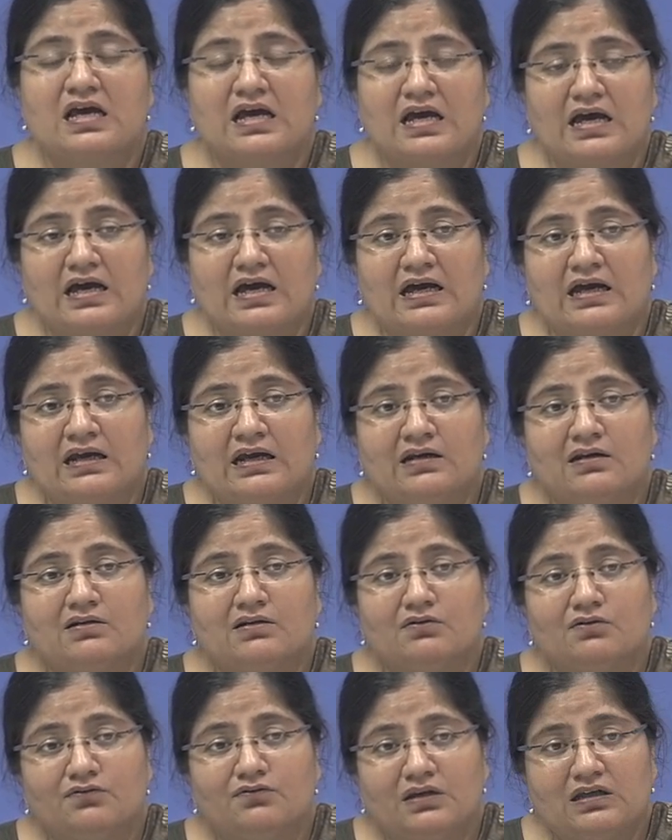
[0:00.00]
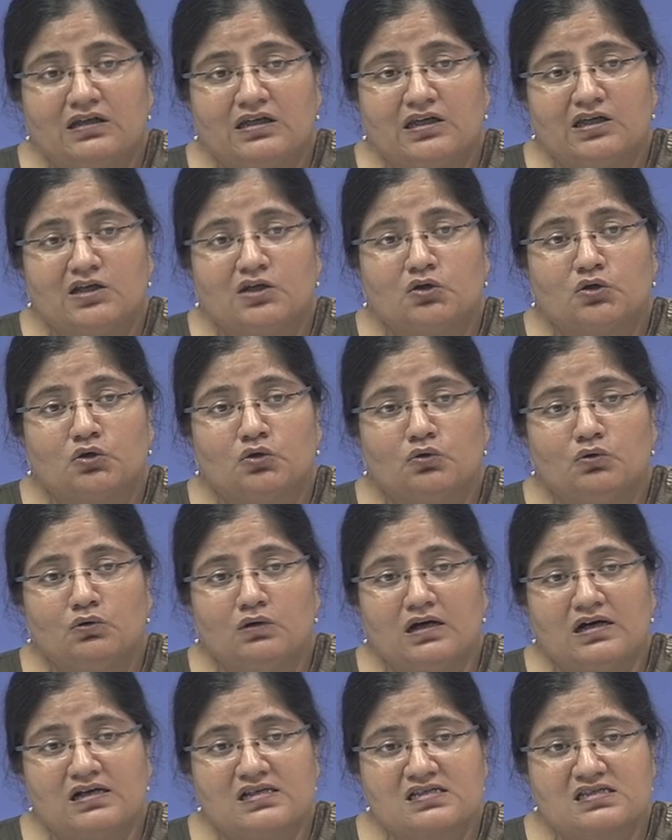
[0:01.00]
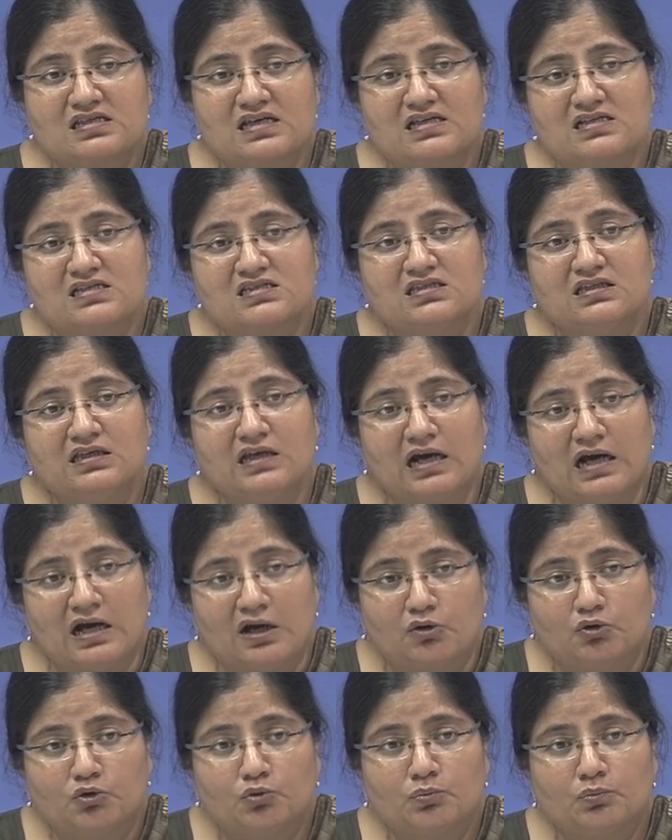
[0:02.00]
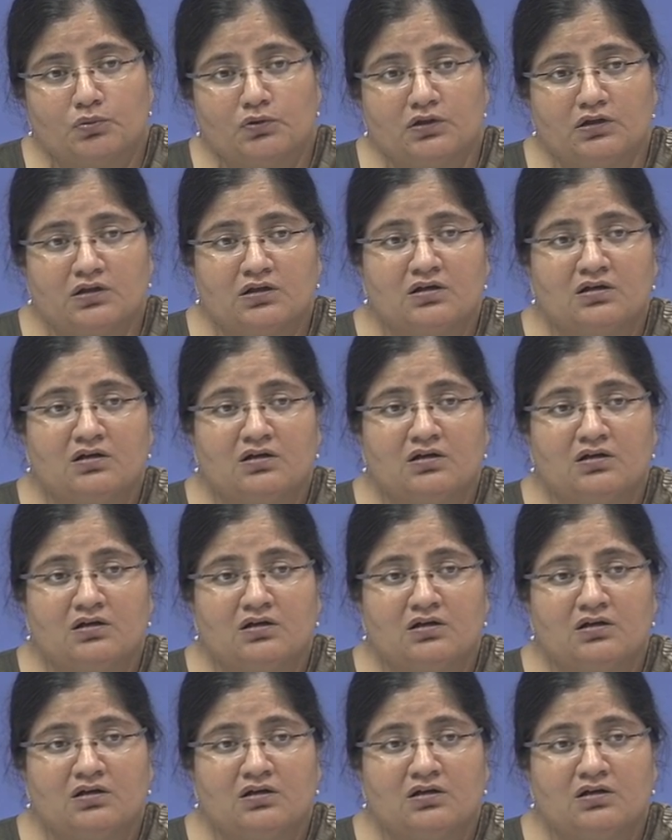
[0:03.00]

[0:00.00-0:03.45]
and we need to assess the output